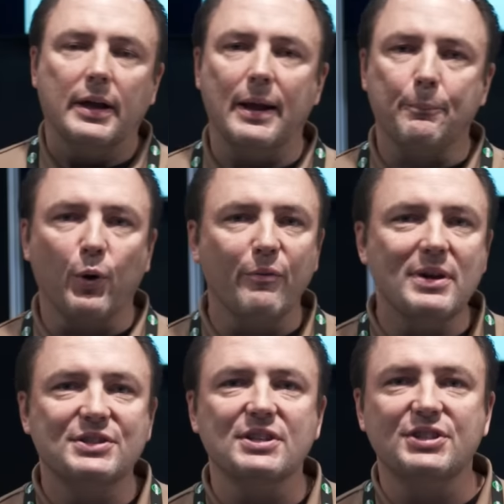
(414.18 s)

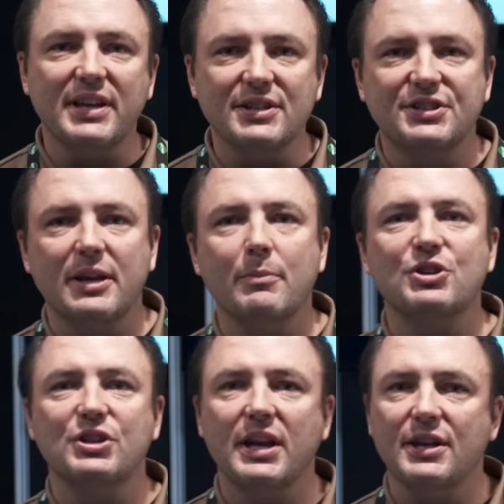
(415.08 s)
Improvements in CNC
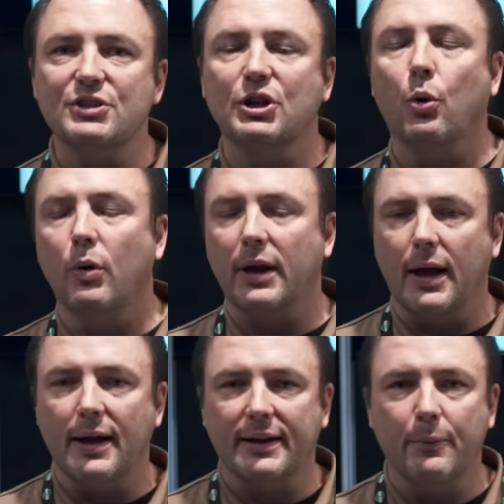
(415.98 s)
machines, co-
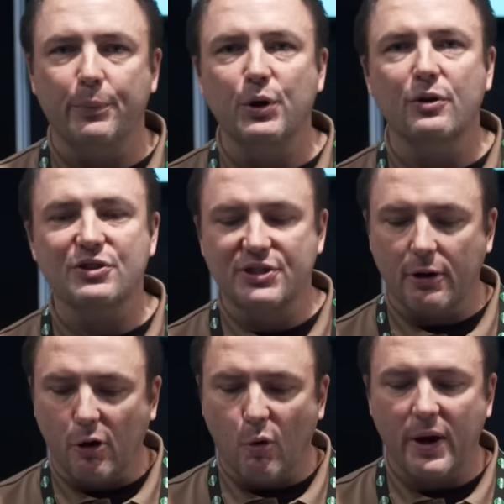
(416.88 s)
uh, computer
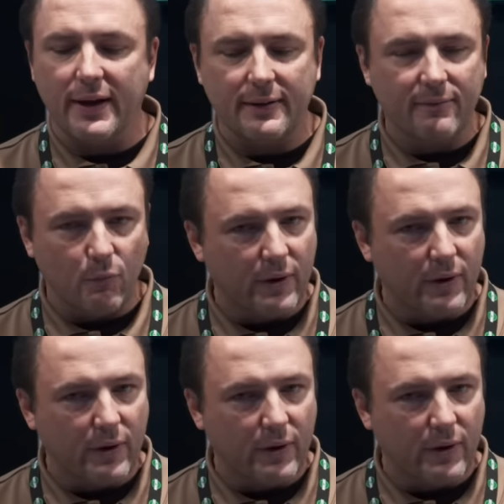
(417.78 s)
zeroing,